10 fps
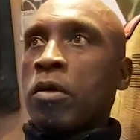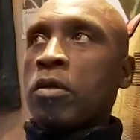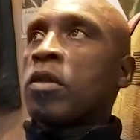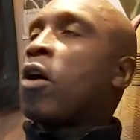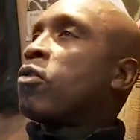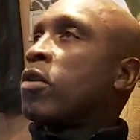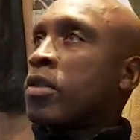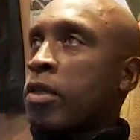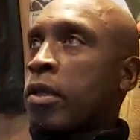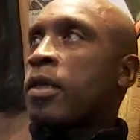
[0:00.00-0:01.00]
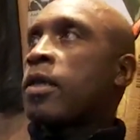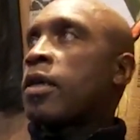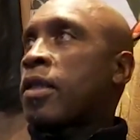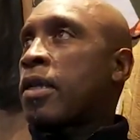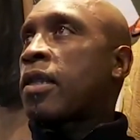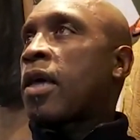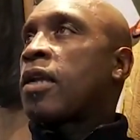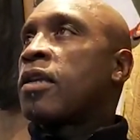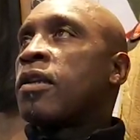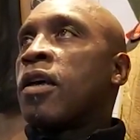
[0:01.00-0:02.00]
No, I said, son,
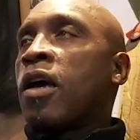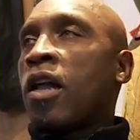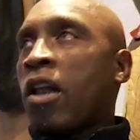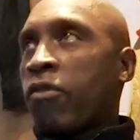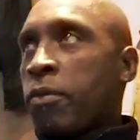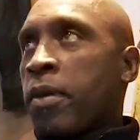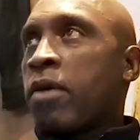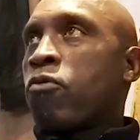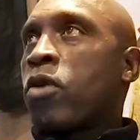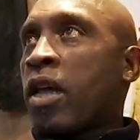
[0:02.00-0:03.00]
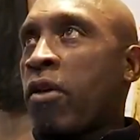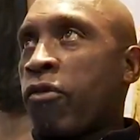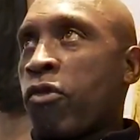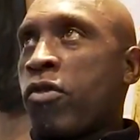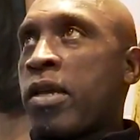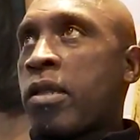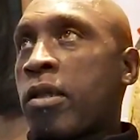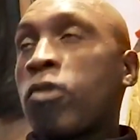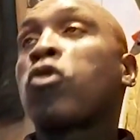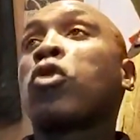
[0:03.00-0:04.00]
I love you, mate. We'll get through this.
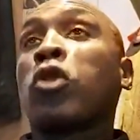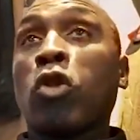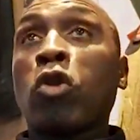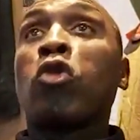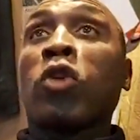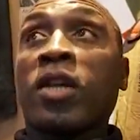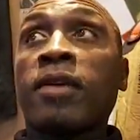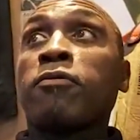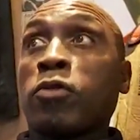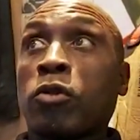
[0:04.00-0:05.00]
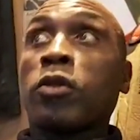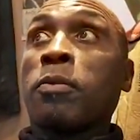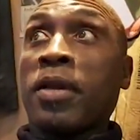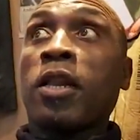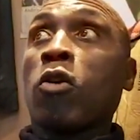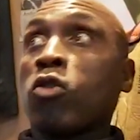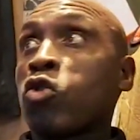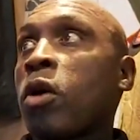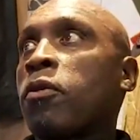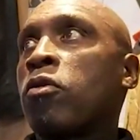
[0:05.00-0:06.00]
Because you look at it, could have been a lot of
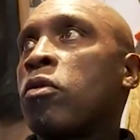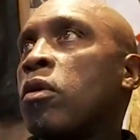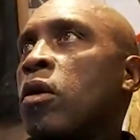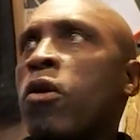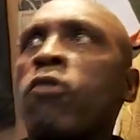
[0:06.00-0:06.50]
trouble. Through